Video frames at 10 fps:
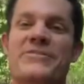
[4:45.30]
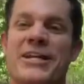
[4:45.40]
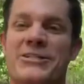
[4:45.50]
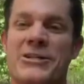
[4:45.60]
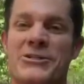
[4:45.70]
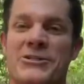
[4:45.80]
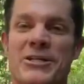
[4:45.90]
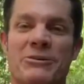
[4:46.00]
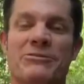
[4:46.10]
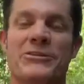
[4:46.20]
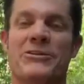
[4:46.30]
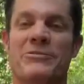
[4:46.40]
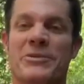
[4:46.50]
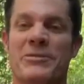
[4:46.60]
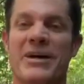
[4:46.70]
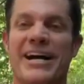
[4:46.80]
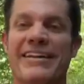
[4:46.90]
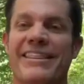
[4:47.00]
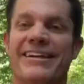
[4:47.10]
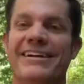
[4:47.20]
don't drink will flow from your
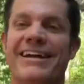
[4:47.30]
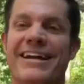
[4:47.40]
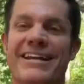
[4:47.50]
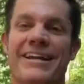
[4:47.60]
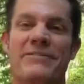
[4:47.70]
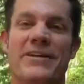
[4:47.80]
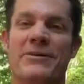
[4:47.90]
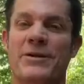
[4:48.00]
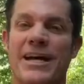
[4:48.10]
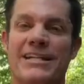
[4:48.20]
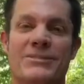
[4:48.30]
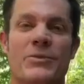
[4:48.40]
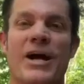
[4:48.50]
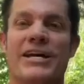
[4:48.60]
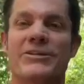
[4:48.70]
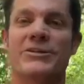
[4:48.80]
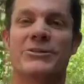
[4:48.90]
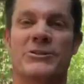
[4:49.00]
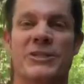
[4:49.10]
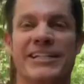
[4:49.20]
mouth. And if anyone asks why you don't
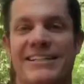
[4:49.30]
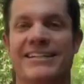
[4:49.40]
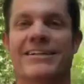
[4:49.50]
drink,